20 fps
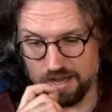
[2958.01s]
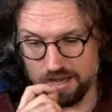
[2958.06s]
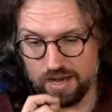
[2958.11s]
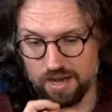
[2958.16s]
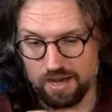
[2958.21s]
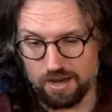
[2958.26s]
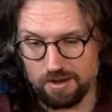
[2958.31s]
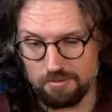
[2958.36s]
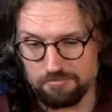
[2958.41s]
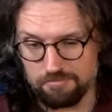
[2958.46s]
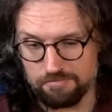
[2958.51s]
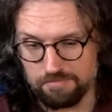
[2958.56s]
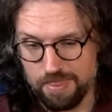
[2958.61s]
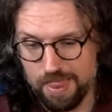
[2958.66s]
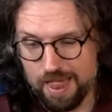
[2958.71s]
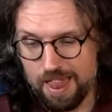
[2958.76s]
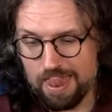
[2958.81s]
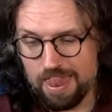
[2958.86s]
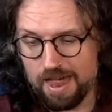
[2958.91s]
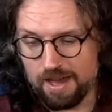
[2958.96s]
Um,
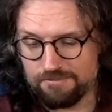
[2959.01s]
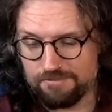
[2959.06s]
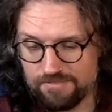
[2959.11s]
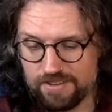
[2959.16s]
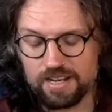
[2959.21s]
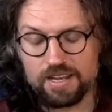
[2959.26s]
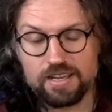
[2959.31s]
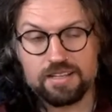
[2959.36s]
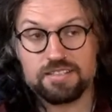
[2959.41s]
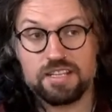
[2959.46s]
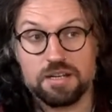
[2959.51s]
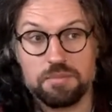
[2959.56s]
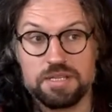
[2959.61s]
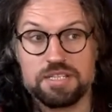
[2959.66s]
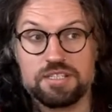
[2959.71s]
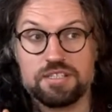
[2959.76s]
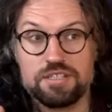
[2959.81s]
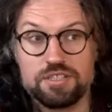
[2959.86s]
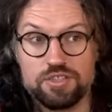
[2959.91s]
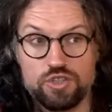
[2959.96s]
I feel like it's going to be
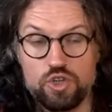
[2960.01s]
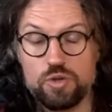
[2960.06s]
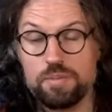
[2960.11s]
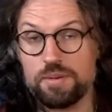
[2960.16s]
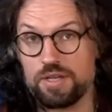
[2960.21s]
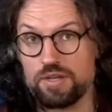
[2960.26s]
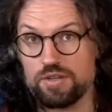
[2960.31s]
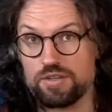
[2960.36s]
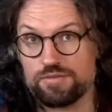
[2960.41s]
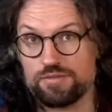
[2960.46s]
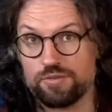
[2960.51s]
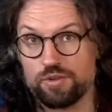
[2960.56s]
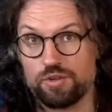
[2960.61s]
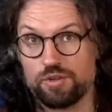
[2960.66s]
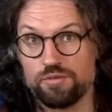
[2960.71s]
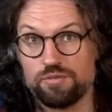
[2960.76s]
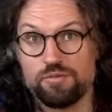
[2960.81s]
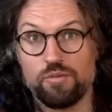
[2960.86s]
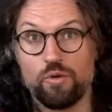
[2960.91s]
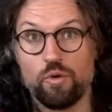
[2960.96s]
super
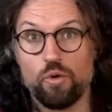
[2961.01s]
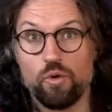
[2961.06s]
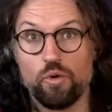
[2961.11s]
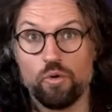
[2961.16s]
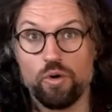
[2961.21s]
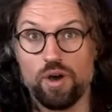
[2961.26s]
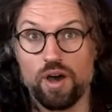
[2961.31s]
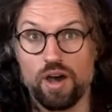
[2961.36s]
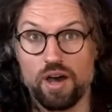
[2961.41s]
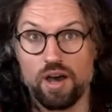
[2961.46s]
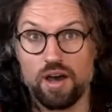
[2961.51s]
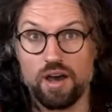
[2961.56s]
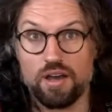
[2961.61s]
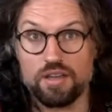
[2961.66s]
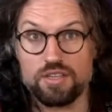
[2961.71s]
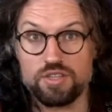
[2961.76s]
useful for uh,